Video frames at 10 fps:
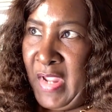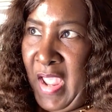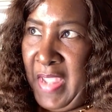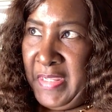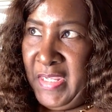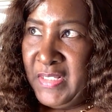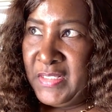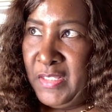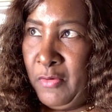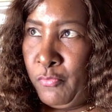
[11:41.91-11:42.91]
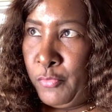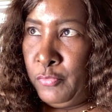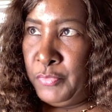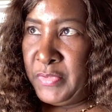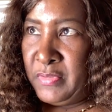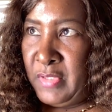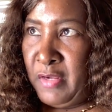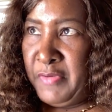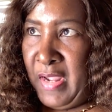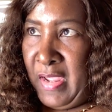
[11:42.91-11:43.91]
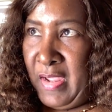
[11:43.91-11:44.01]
I can't see her roots. They're not,